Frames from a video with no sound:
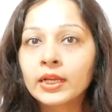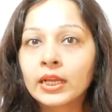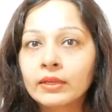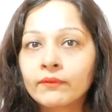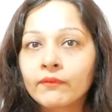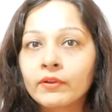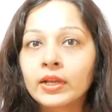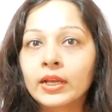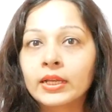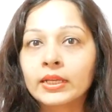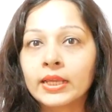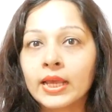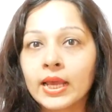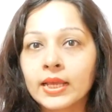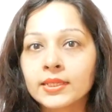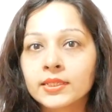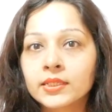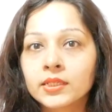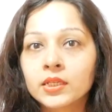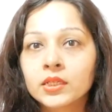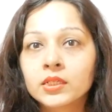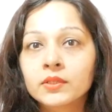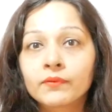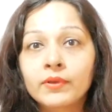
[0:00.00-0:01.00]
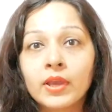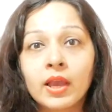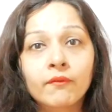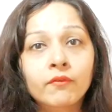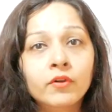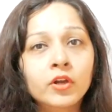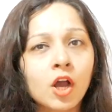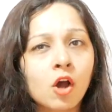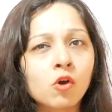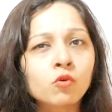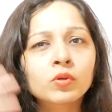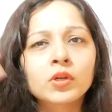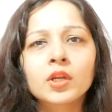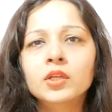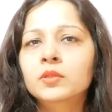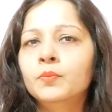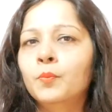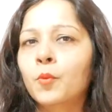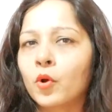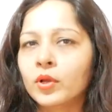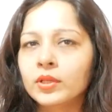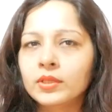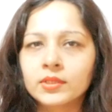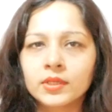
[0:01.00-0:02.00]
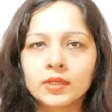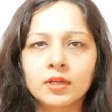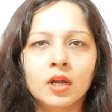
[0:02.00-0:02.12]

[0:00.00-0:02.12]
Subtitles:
liquid and gases, we have countless points